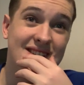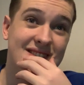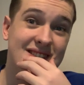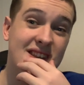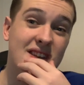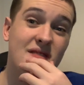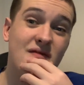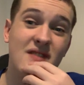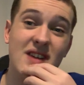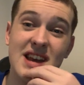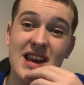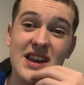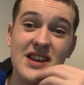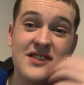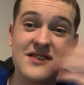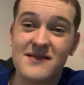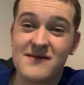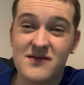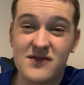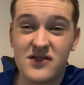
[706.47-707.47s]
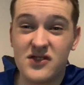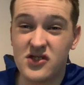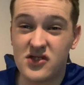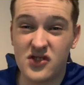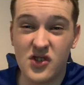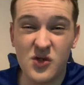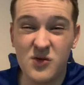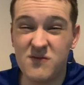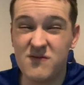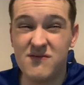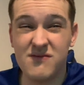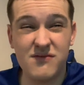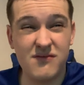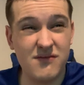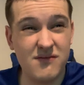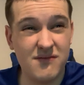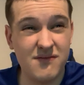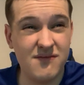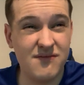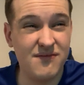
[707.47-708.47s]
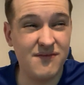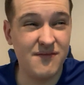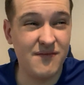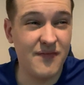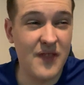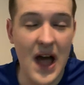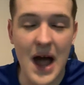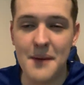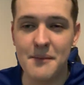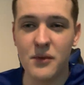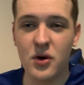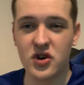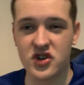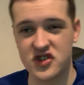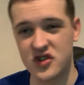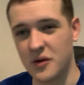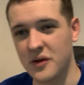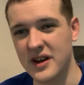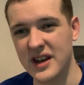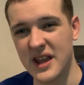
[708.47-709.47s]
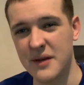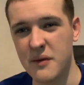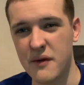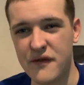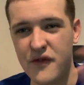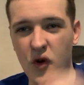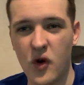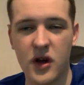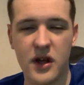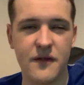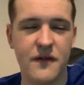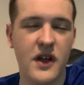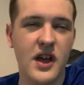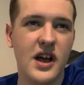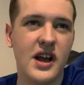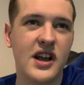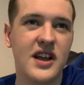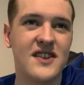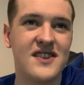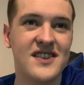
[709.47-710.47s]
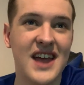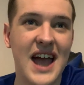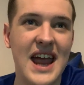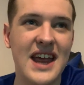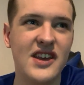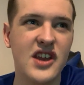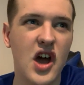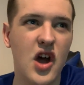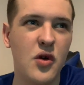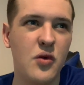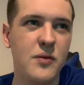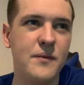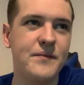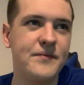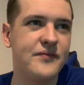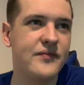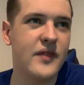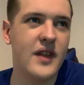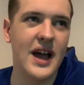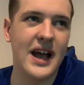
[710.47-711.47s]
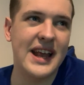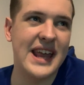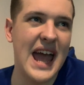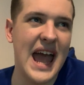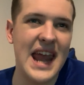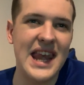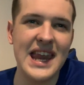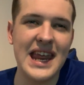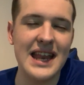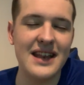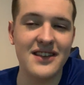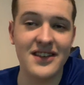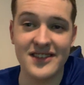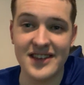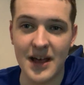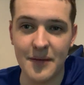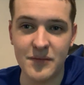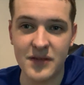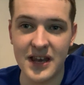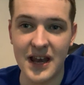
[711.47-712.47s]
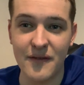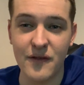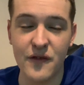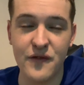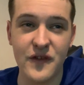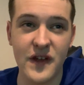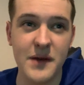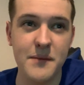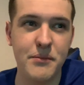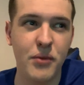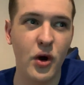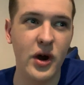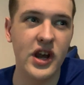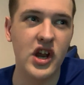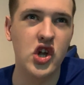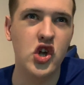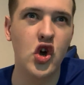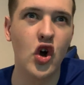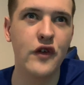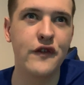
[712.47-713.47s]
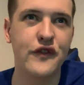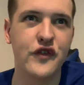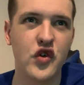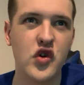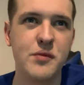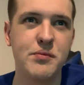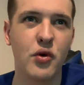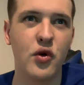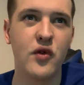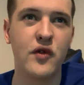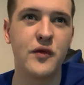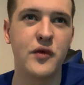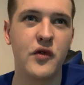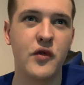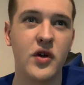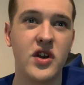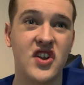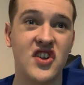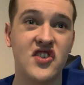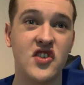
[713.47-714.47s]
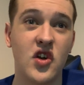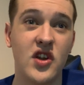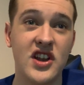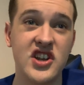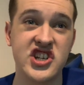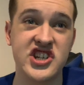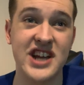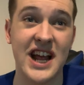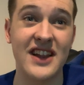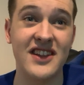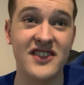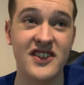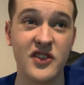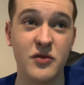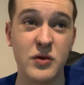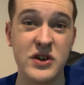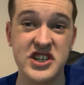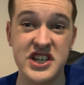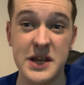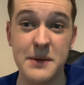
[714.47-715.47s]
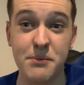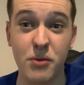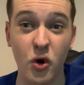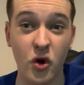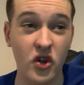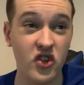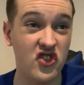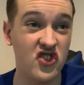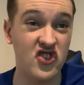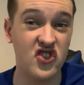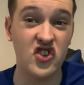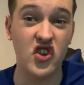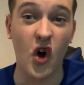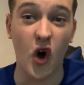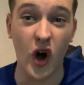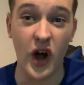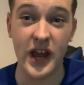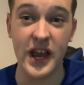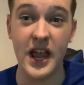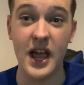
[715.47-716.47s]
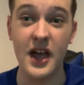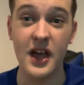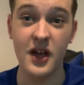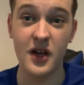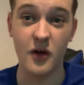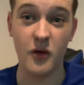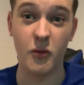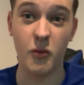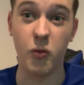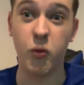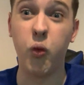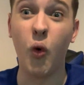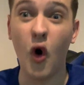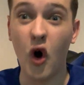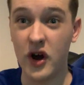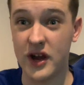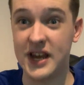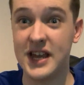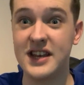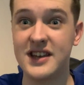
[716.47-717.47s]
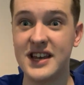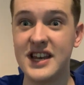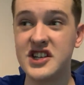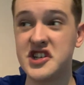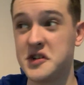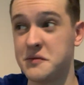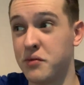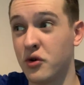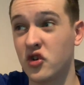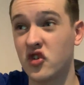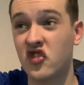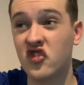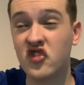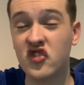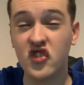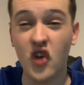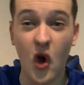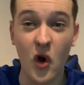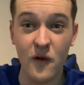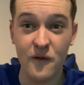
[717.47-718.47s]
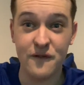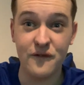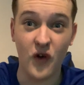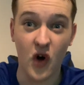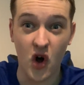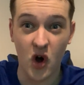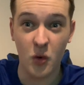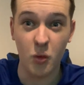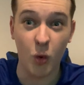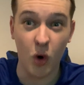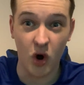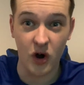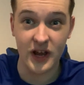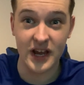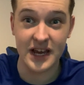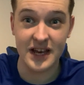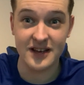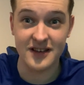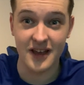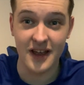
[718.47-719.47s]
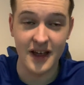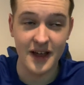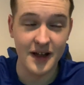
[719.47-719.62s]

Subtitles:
didn't really do that much. So I'm going to give him a 5. Caicedo, again, intercepting everything. Putting a good through ball for one of Sterling's chances, which he put sky wide, literally put so far wide